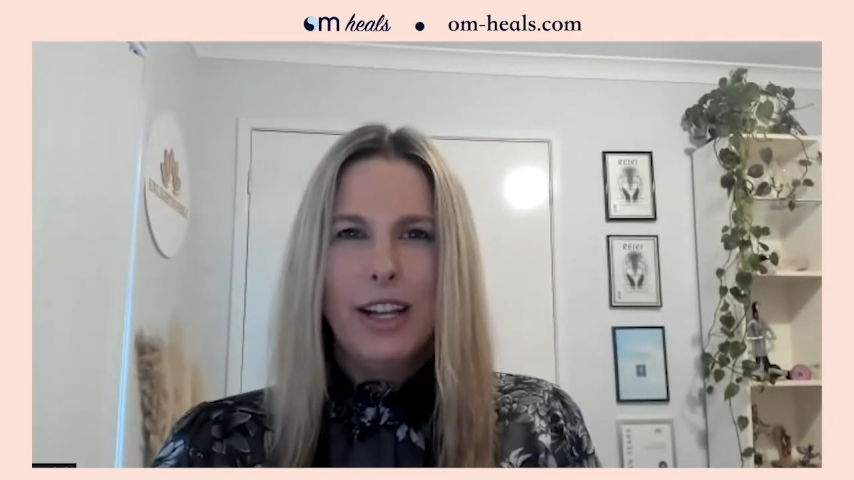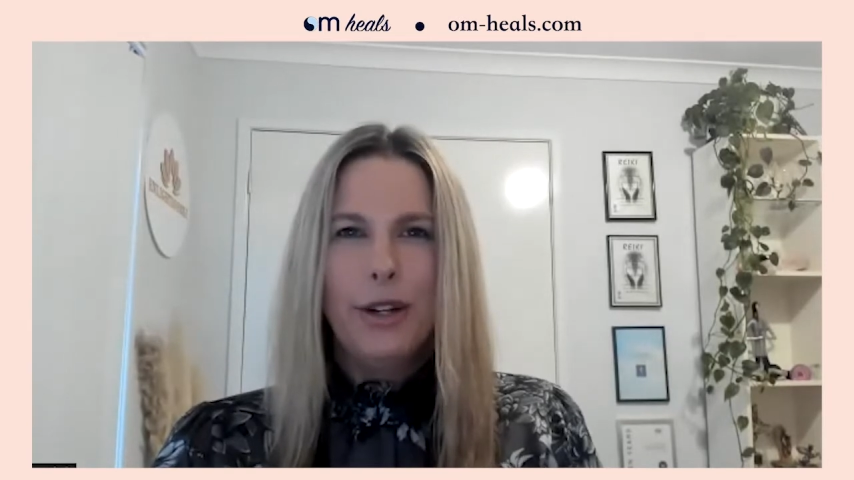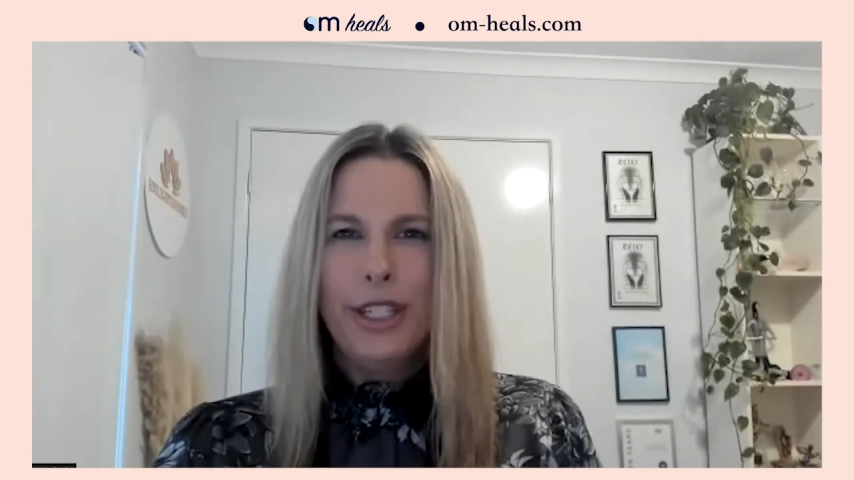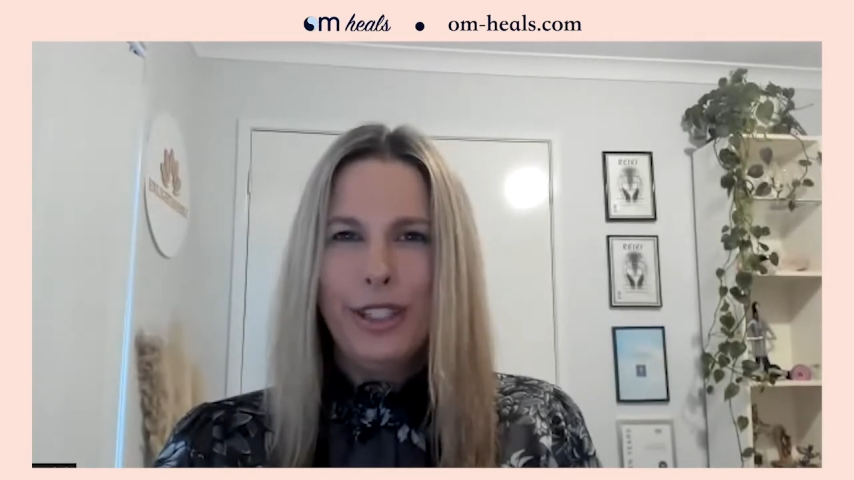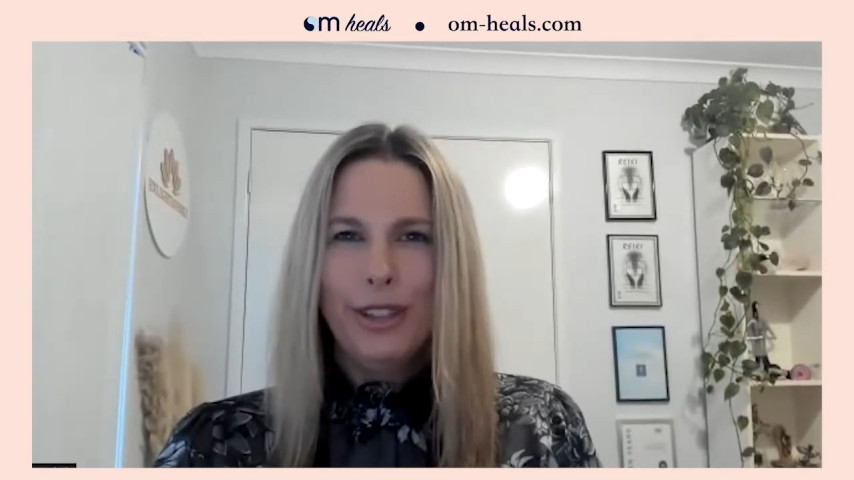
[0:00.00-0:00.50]

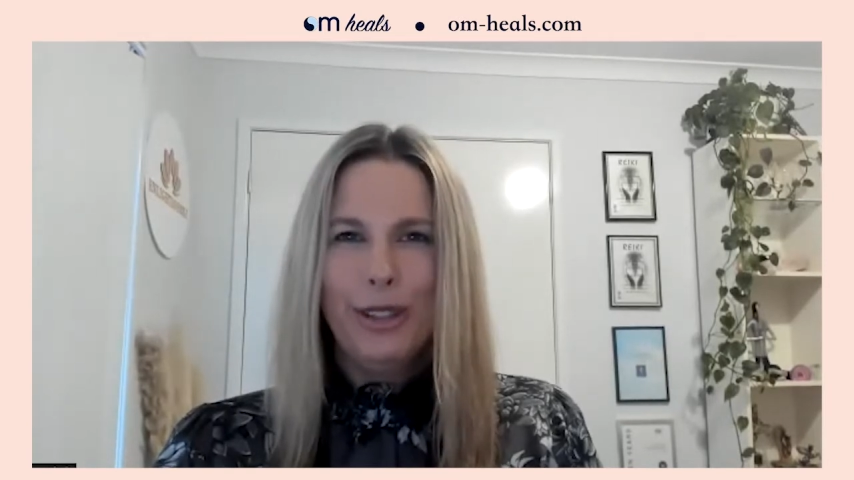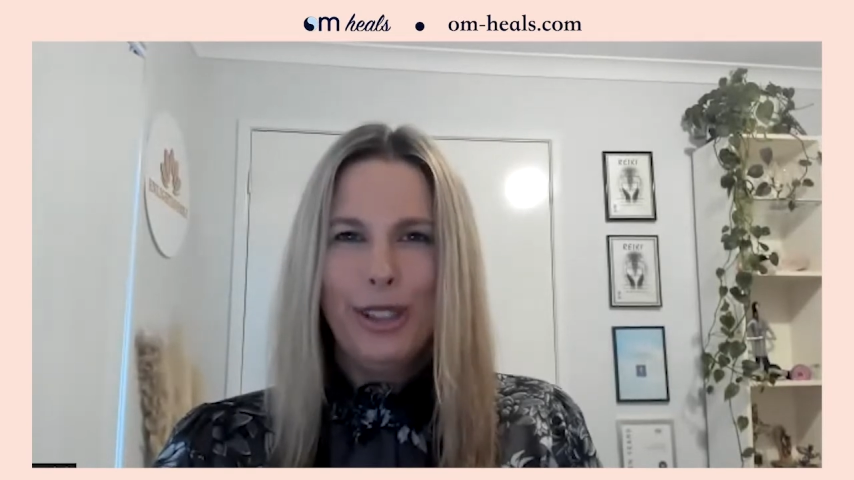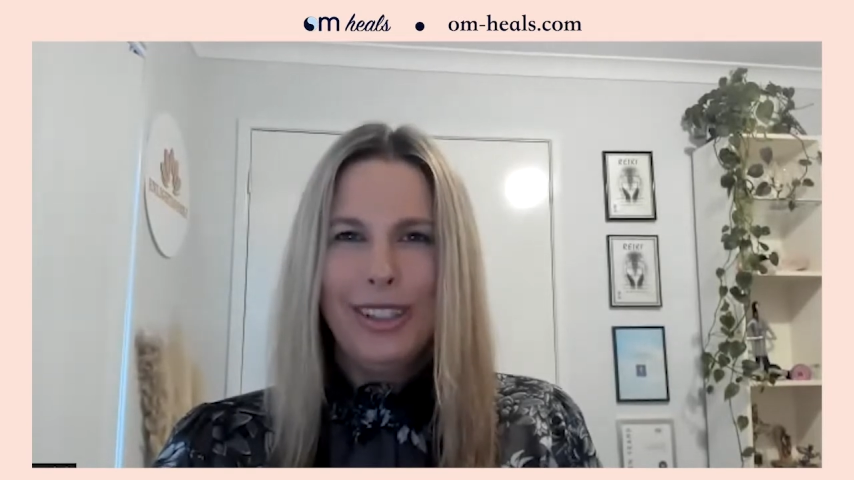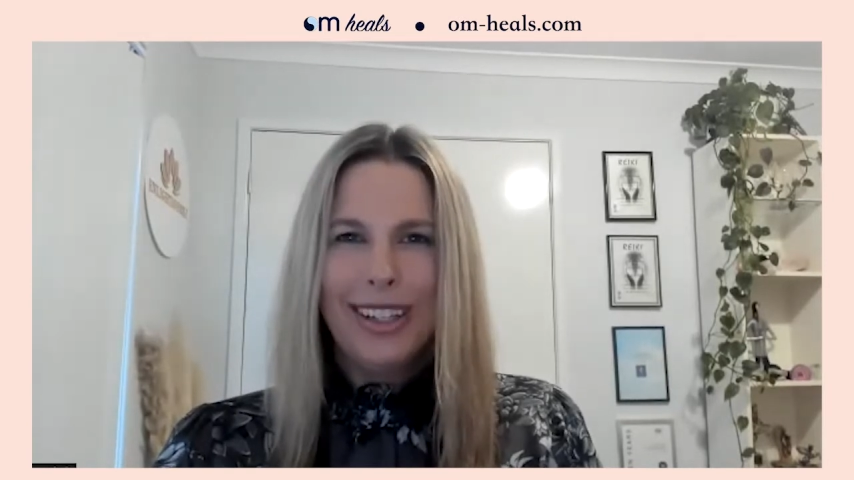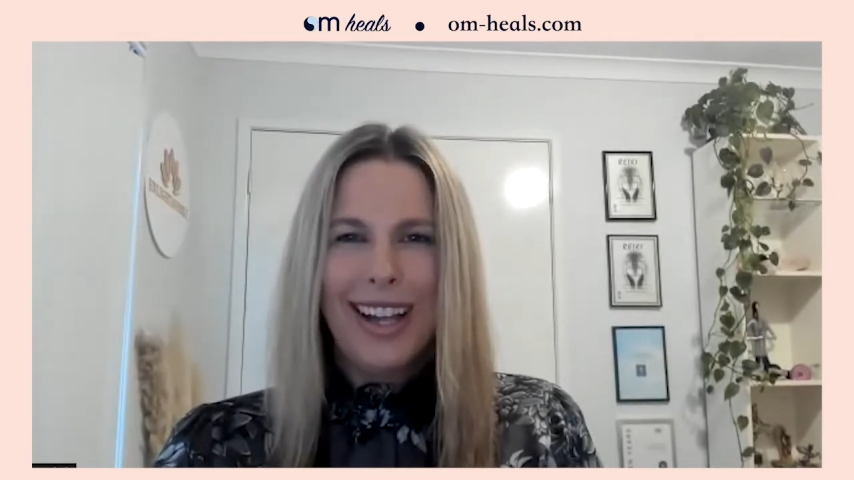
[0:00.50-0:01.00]

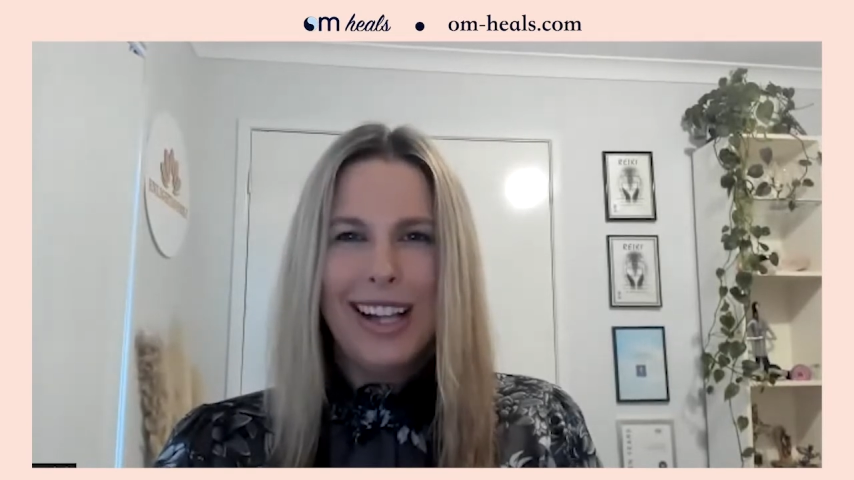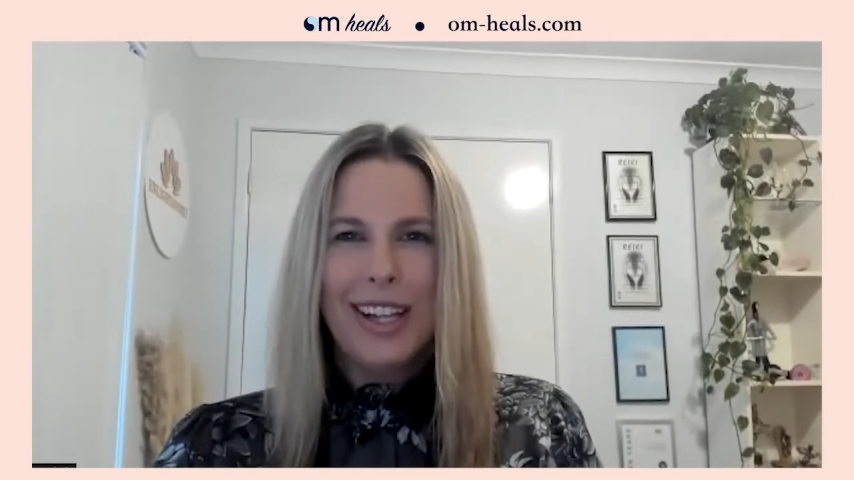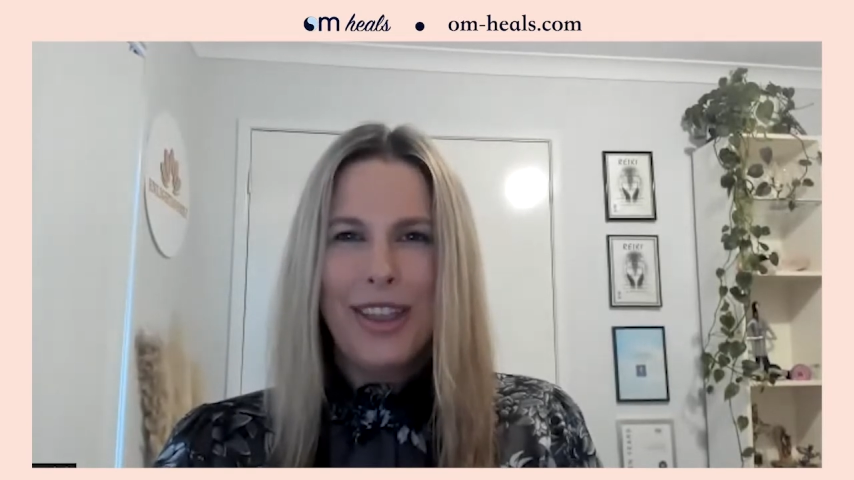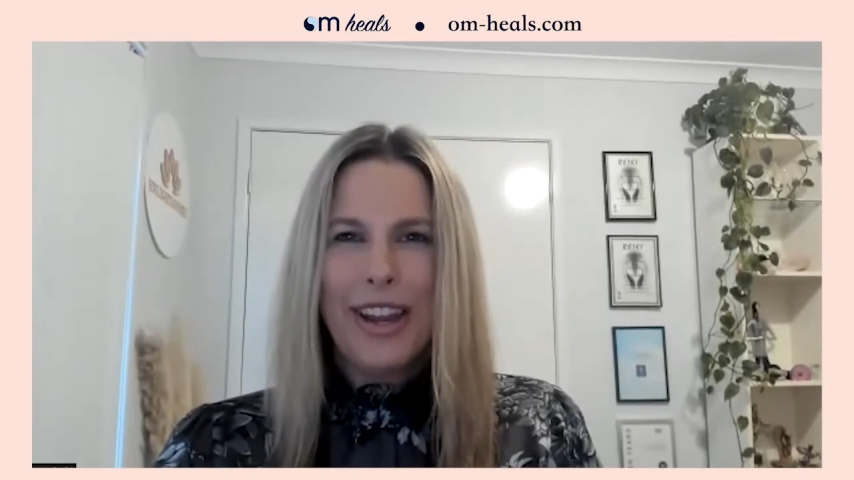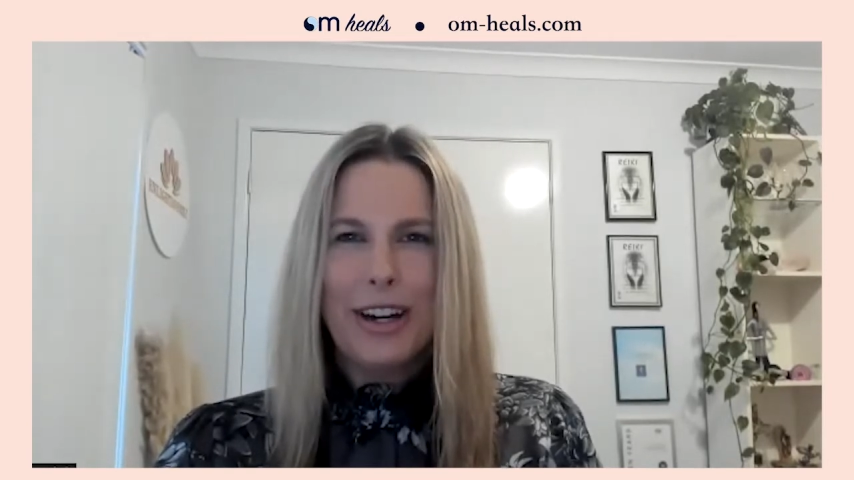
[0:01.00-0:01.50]
crystal and
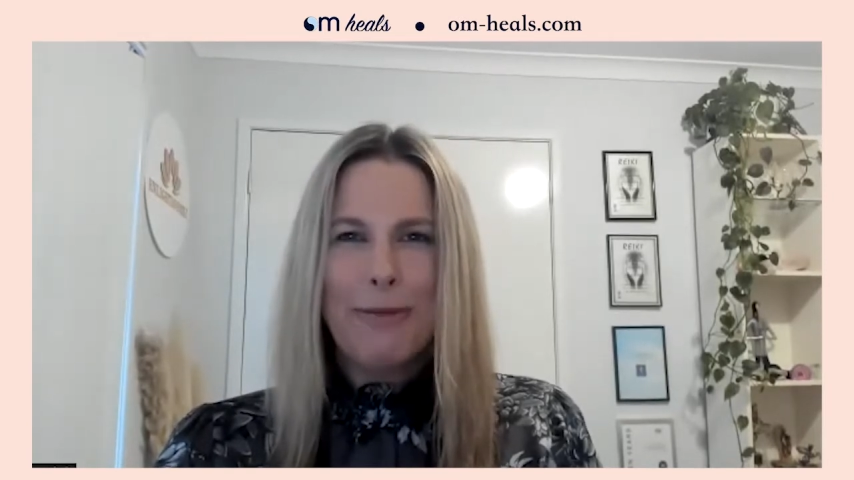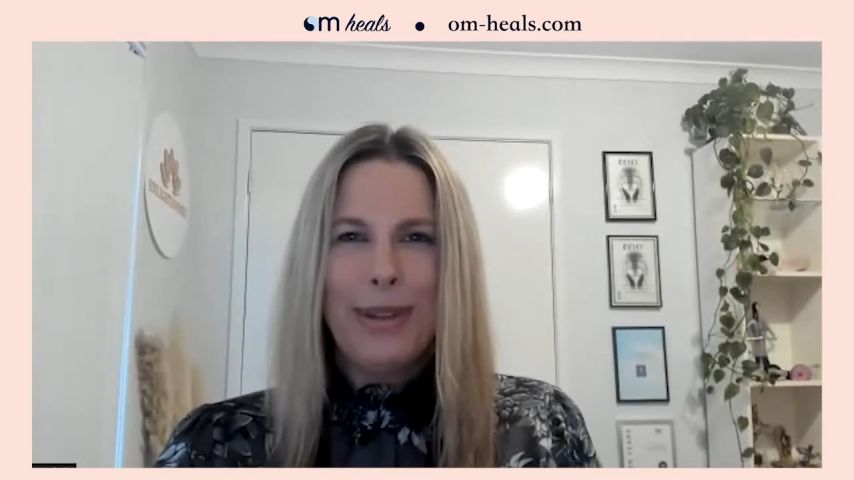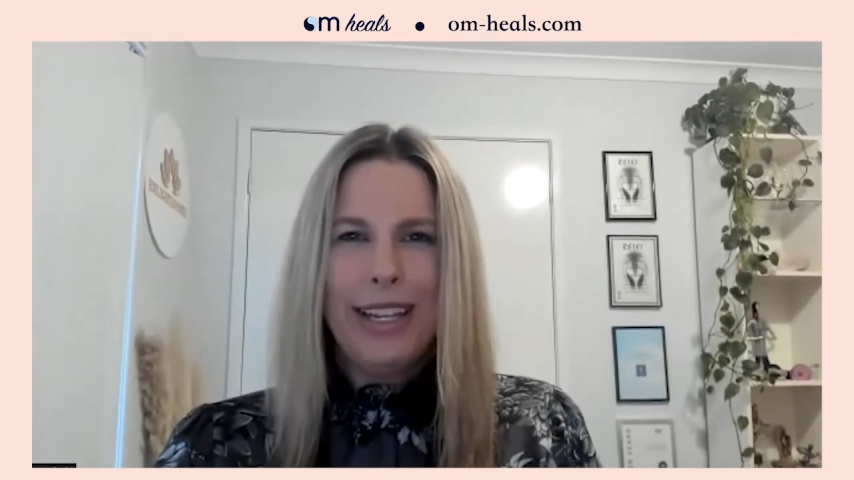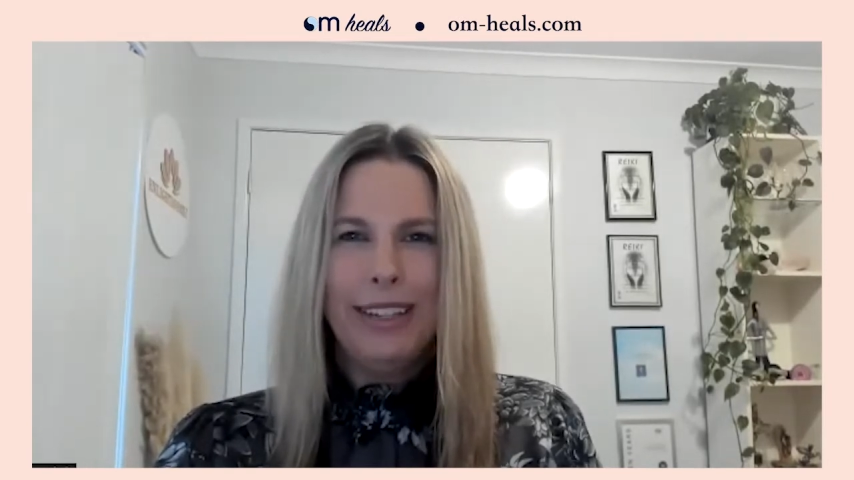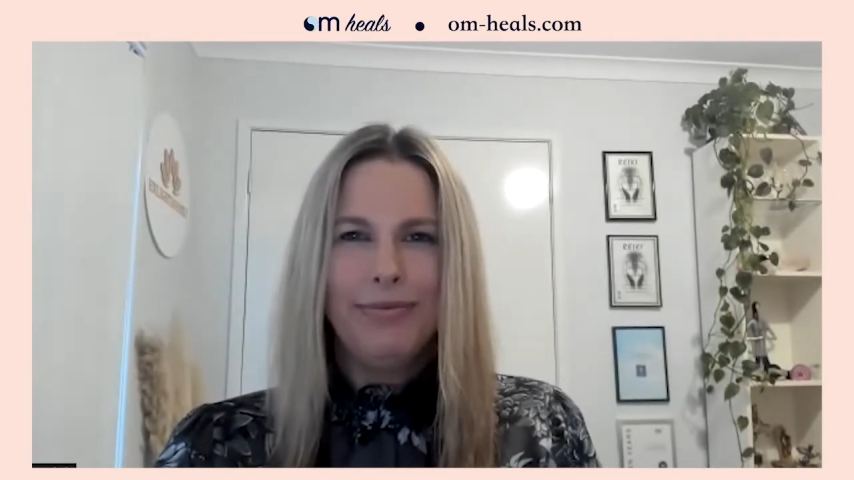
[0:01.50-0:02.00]
color
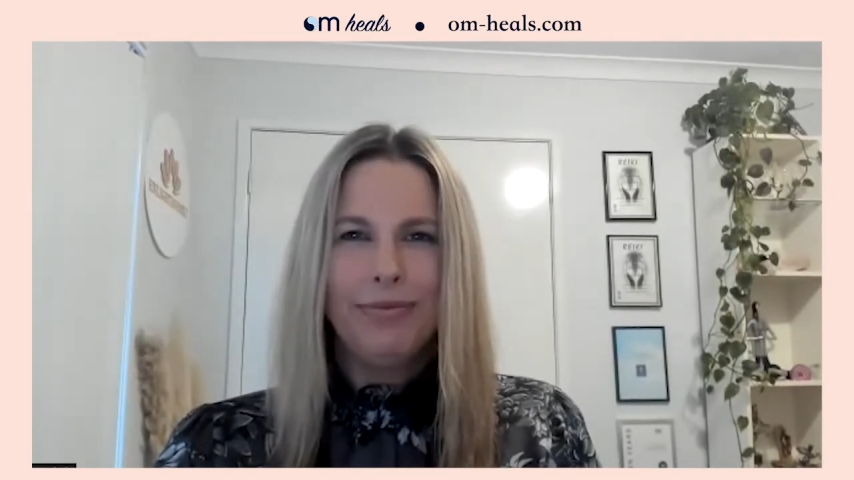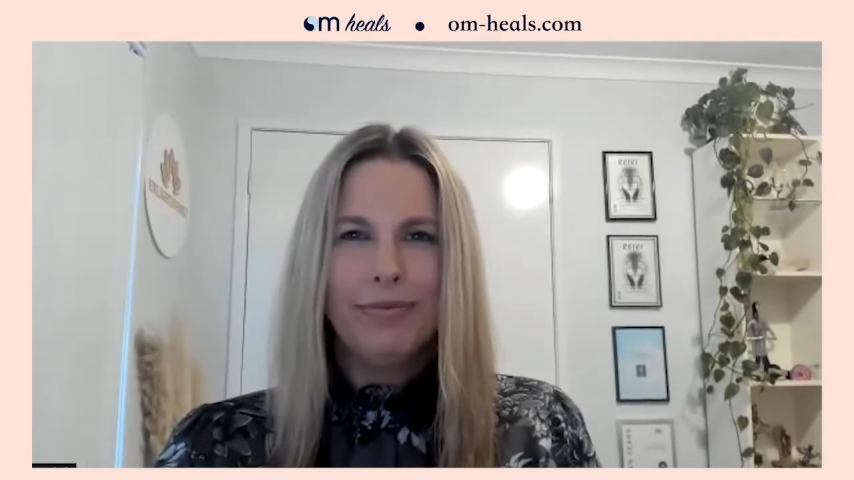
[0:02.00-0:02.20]
therapy,